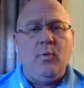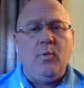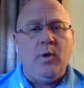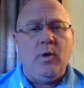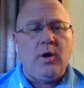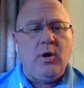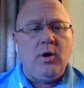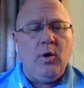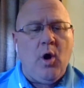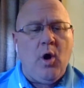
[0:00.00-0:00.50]

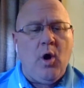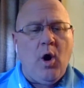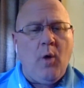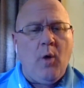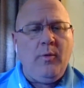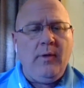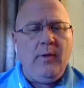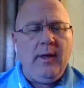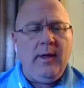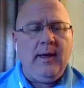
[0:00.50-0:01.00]
We're
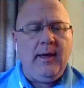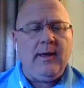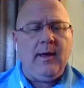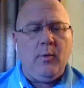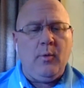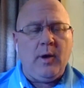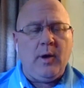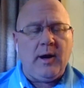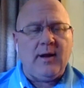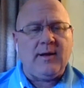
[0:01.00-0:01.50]
going
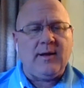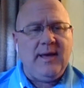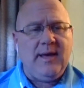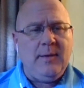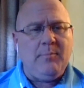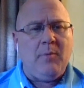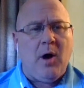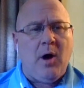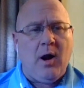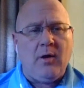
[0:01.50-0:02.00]
to
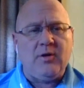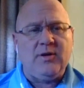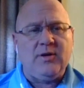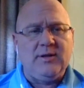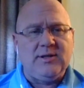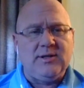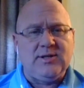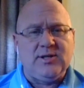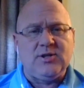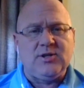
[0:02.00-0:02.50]
keep
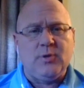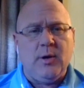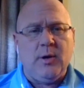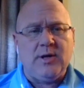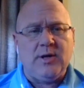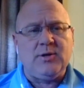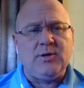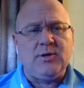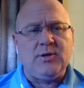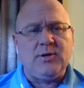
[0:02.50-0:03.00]
monitoring the
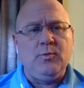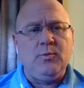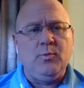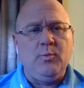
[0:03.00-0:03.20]
situation.